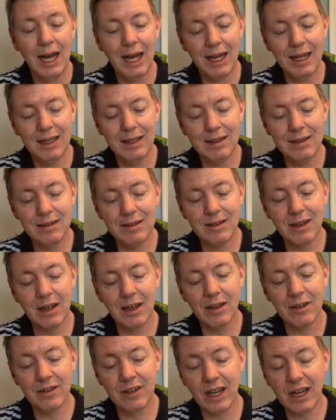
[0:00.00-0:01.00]
And
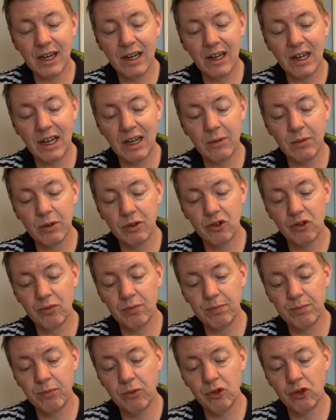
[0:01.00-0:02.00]
secondly, which
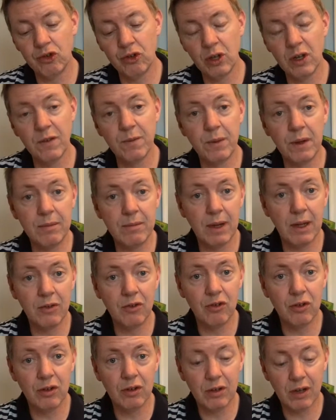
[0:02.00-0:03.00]
should have been
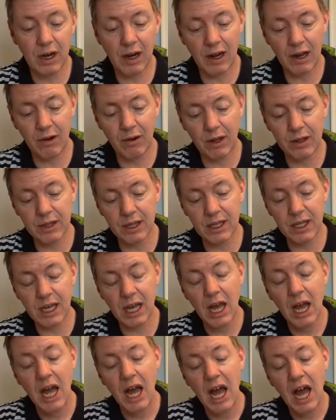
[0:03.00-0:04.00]
mentioned earlier, I think,
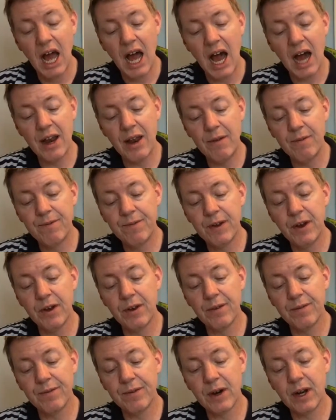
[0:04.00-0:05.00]
an
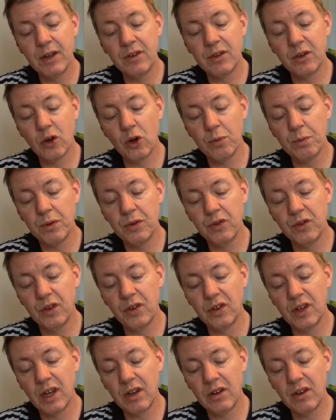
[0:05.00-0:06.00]
infinitive phrase that opens the
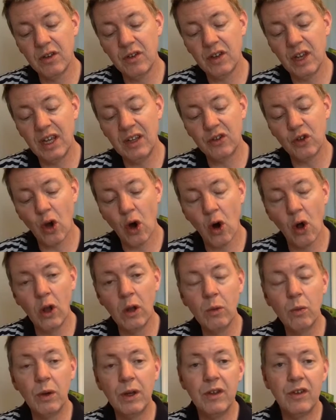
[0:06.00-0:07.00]
sentence is
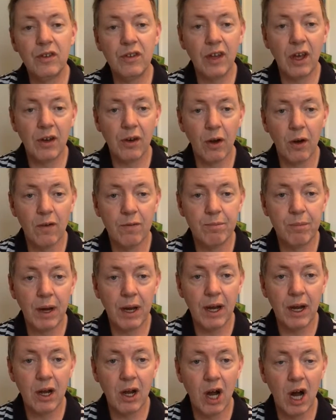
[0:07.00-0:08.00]
always set off by
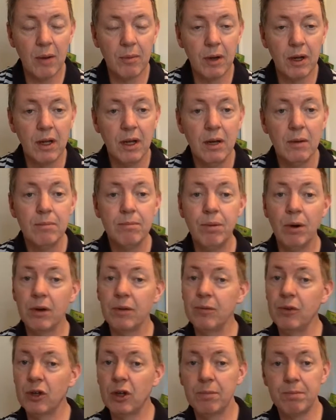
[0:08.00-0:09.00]
a comma.
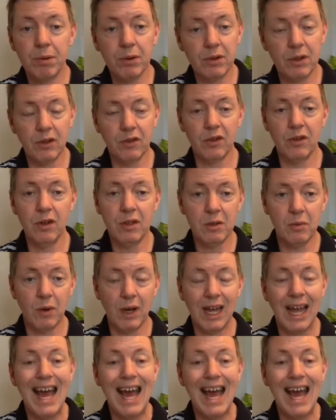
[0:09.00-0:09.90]
But you can put this another way.